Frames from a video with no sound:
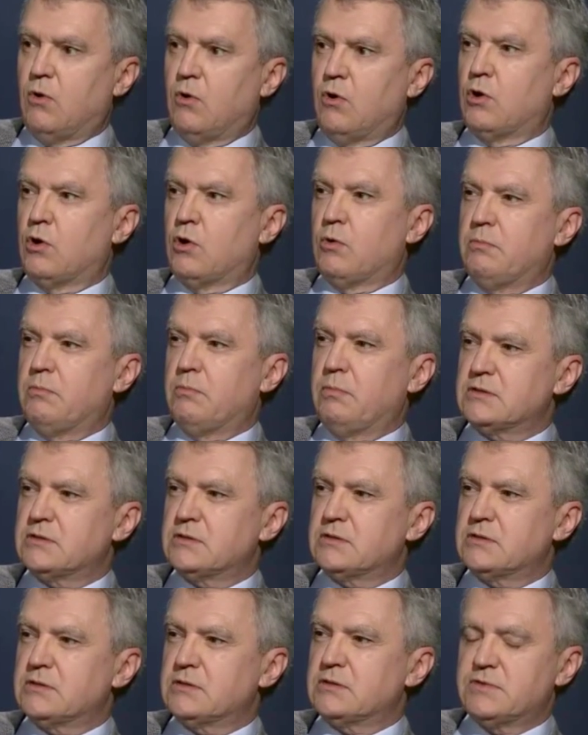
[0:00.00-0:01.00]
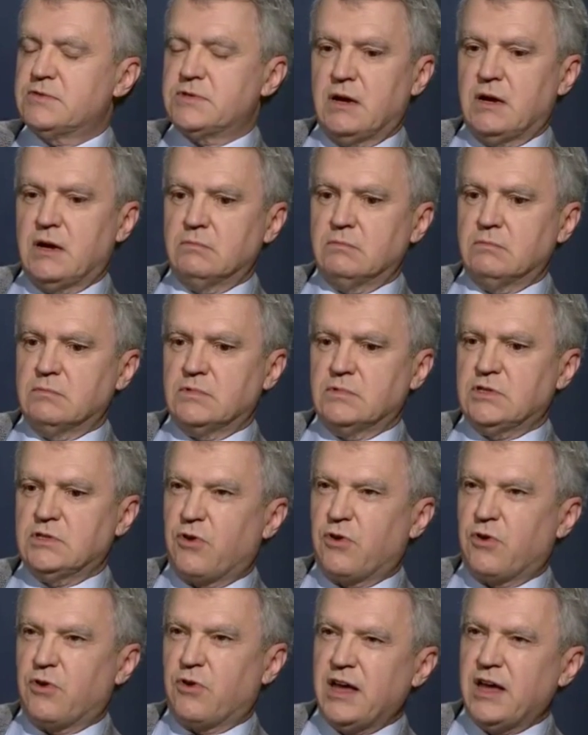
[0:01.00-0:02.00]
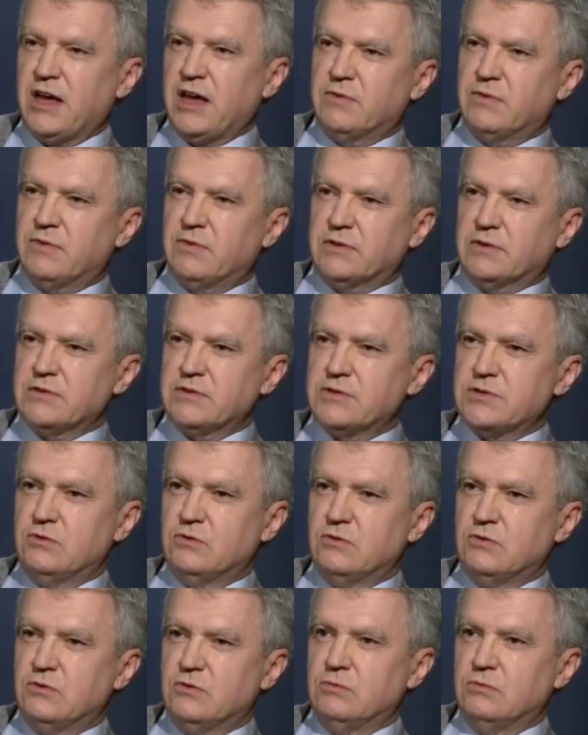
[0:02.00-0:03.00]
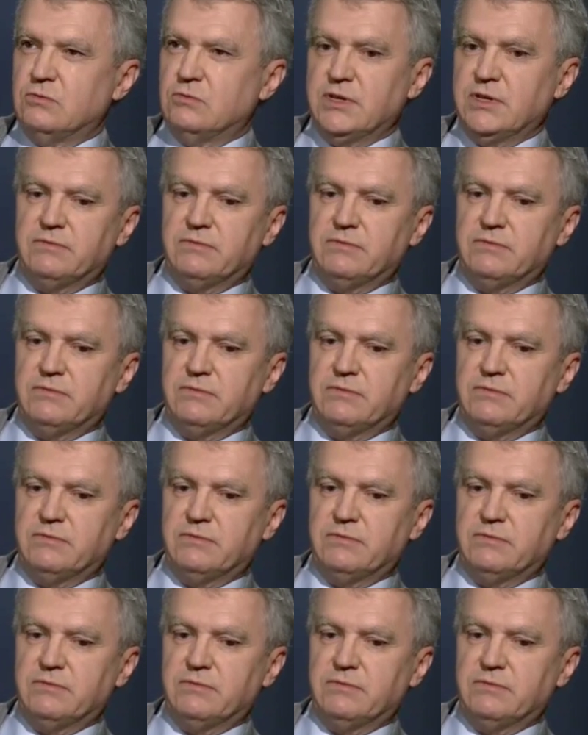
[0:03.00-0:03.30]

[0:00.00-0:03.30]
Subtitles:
or because of some contrivance to